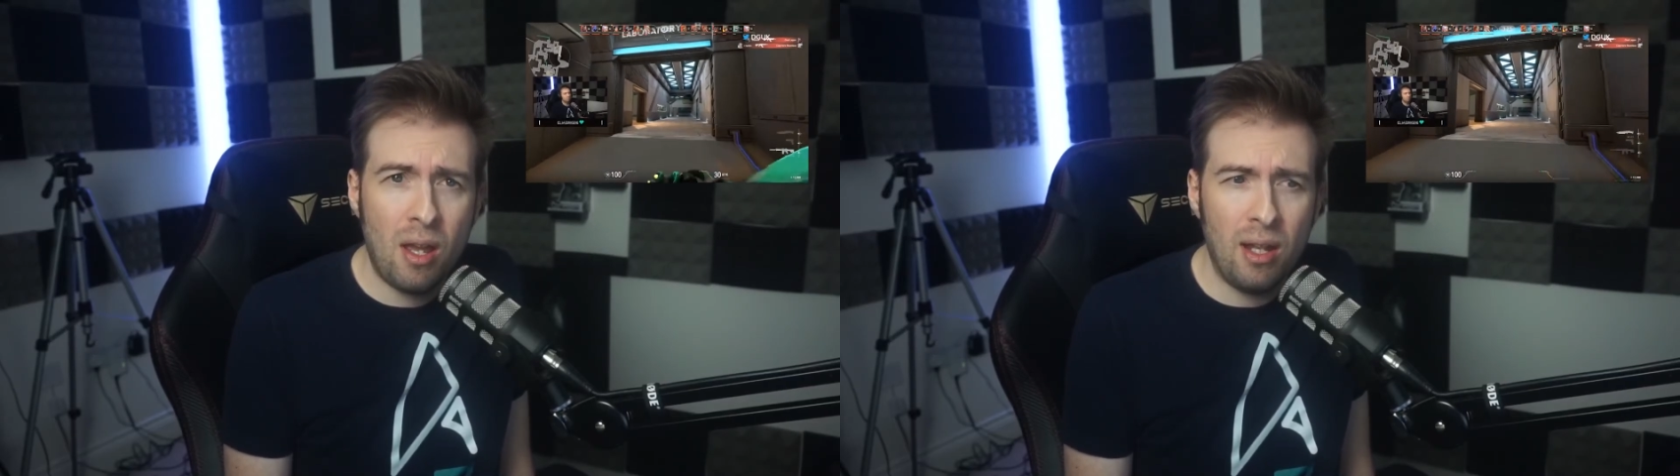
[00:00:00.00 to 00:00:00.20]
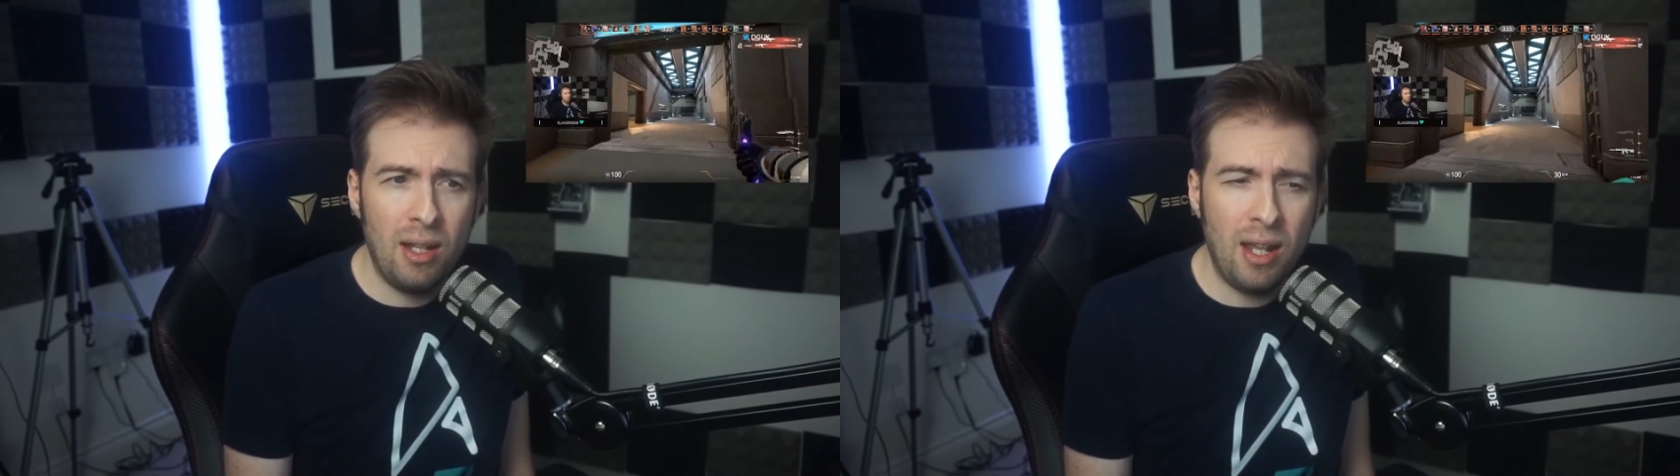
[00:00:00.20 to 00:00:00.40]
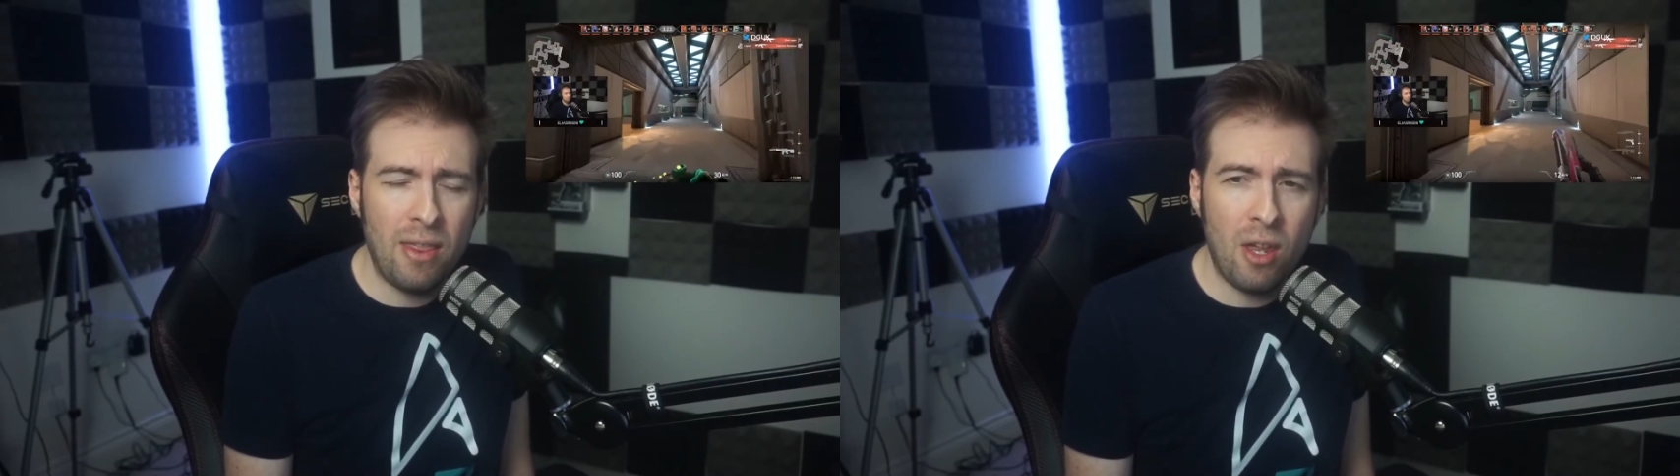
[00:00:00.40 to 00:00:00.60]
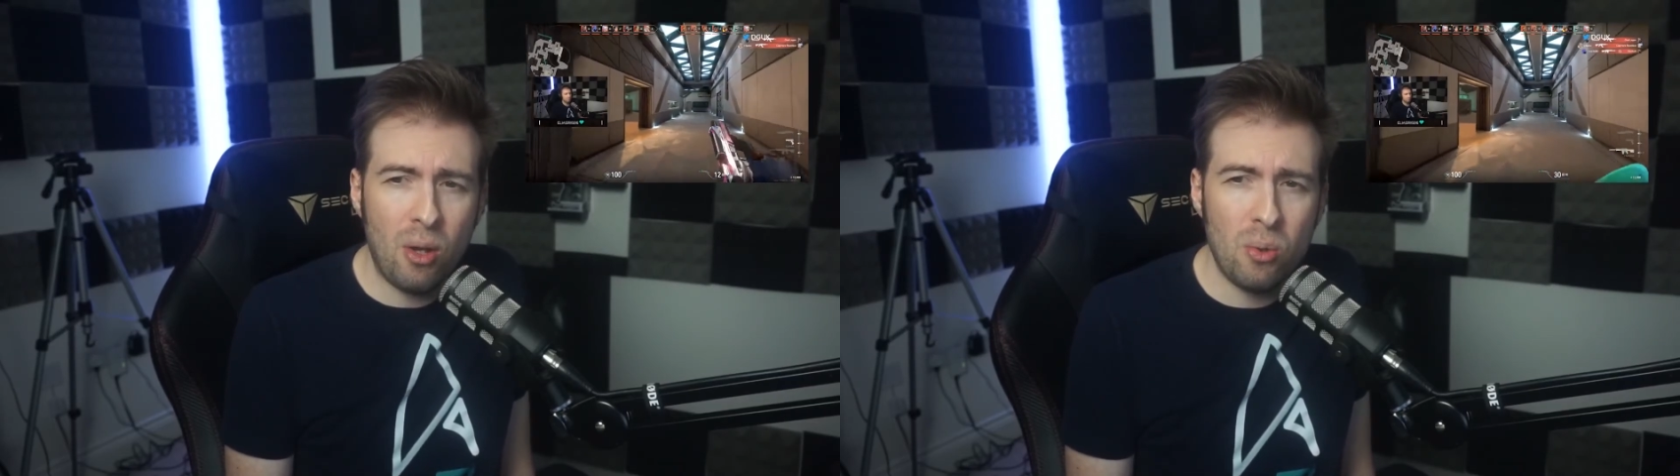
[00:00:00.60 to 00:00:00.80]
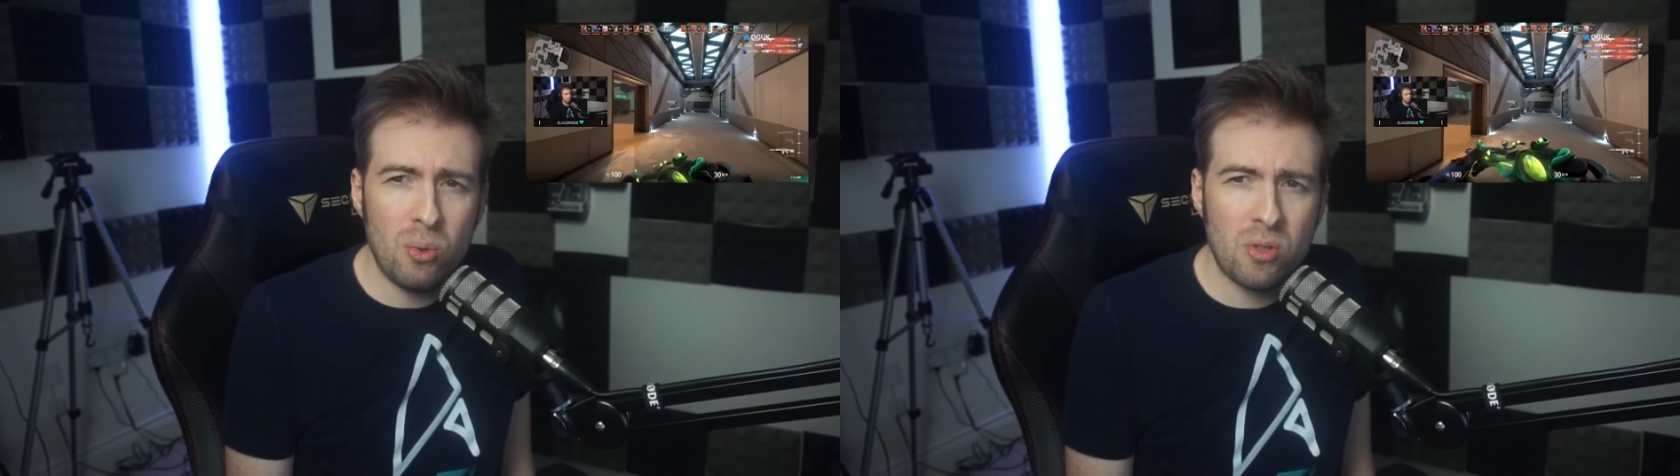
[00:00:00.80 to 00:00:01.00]
let
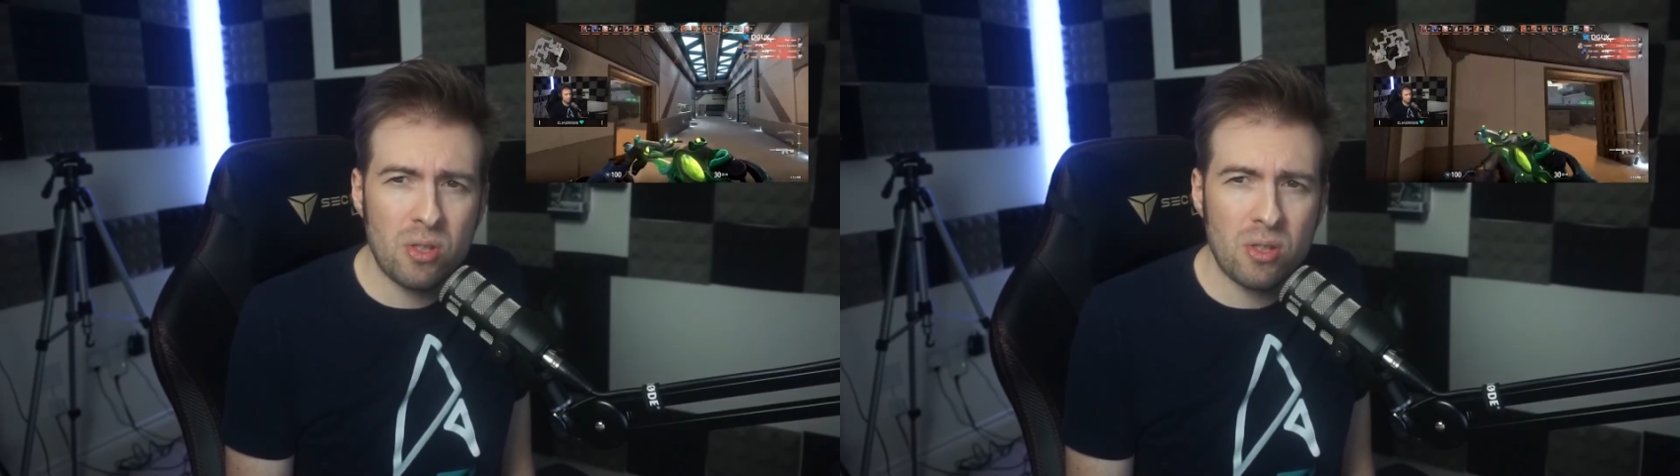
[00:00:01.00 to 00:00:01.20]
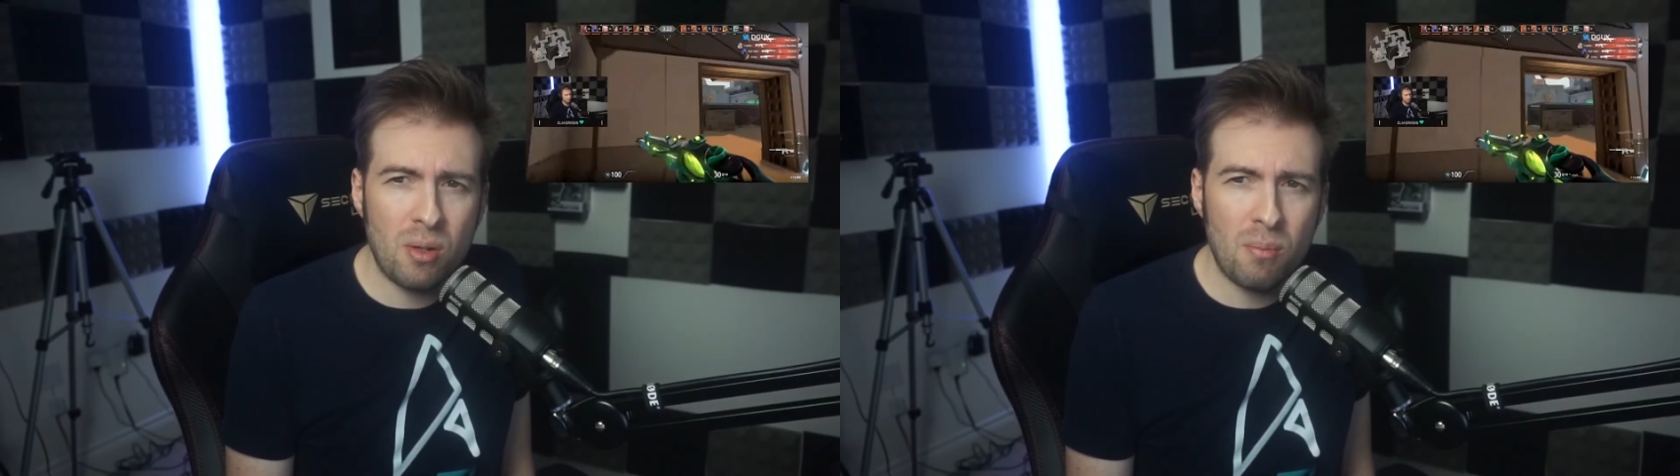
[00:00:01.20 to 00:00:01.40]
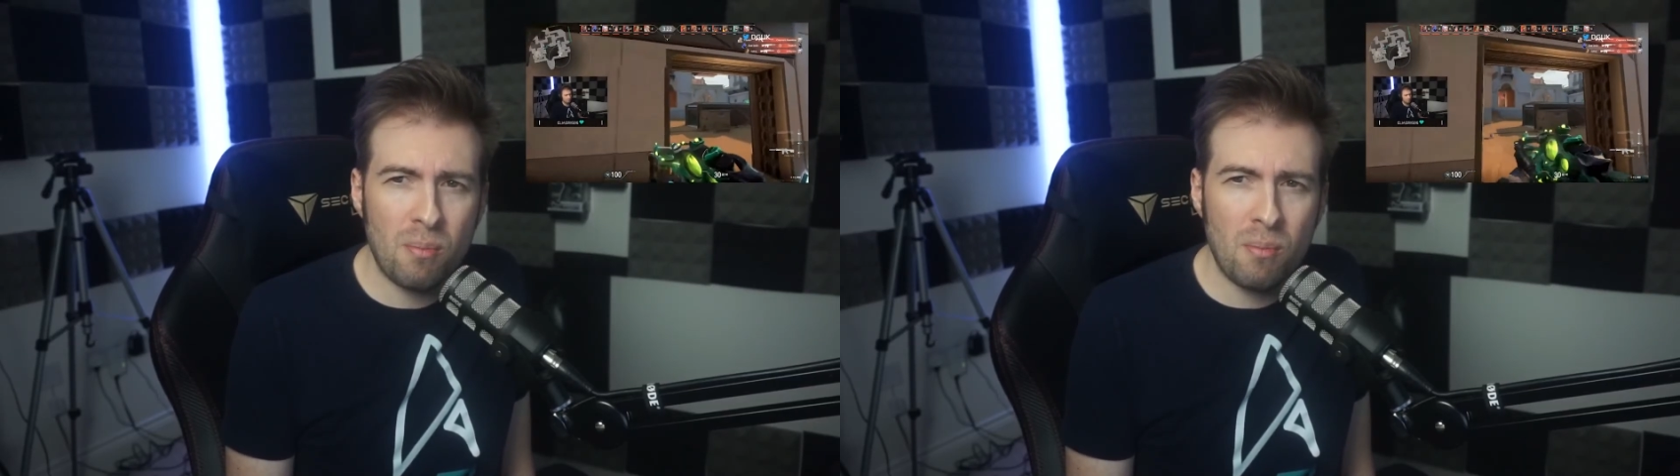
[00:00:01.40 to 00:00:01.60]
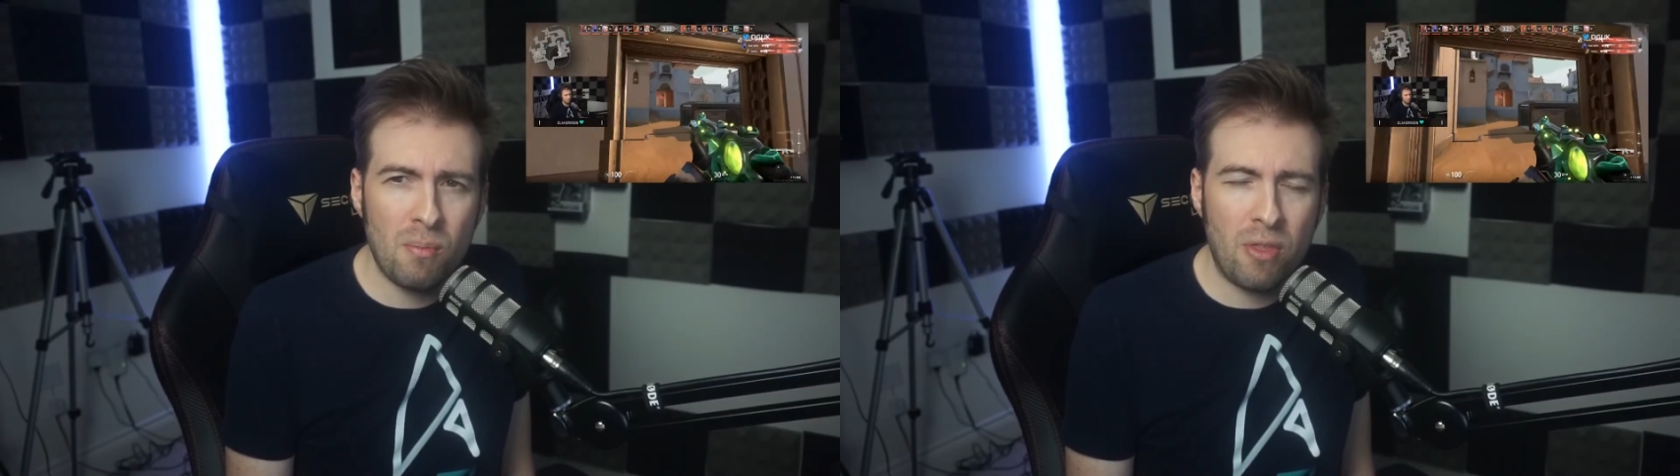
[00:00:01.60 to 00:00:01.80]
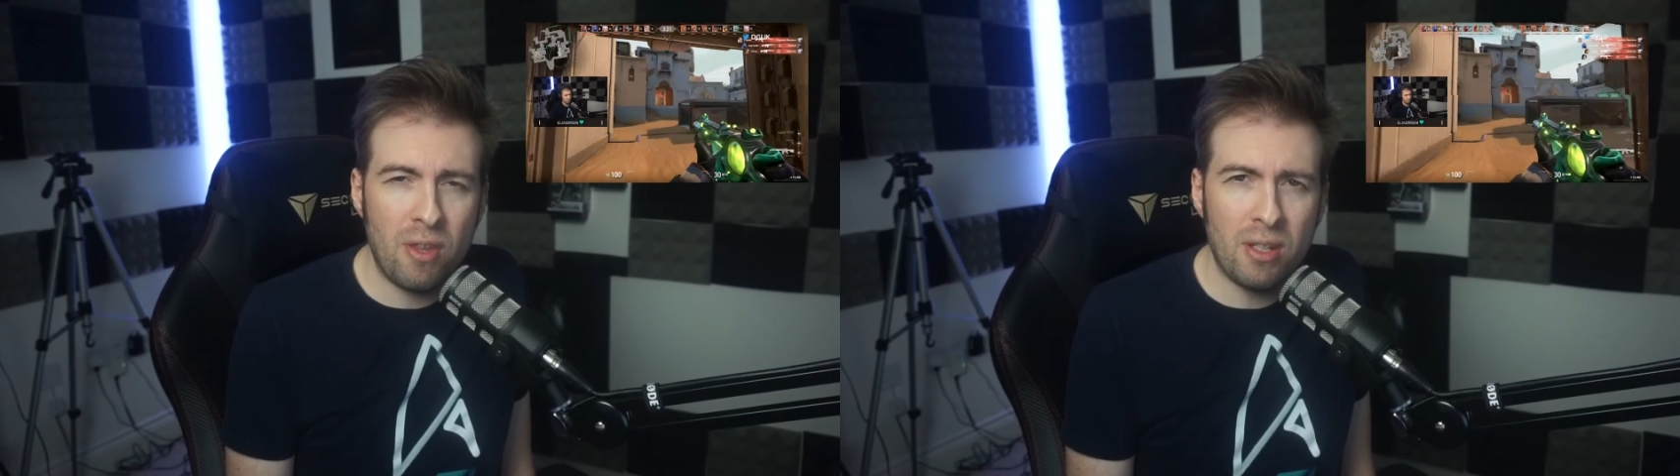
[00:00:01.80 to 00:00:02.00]
those
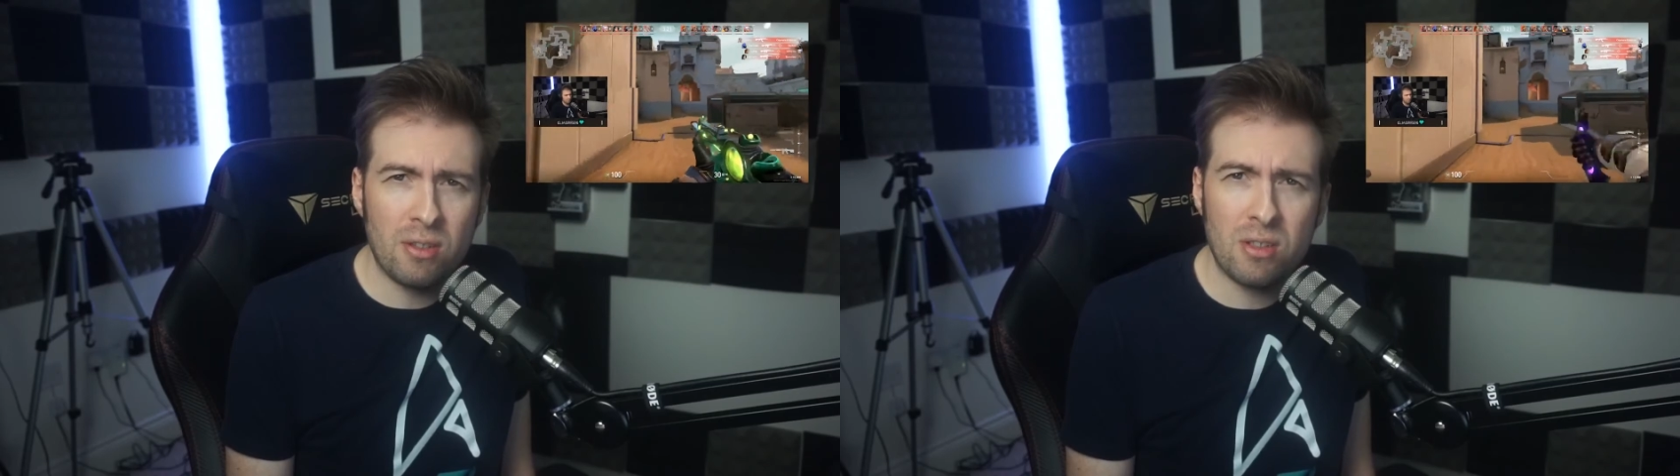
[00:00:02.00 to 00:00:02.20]
things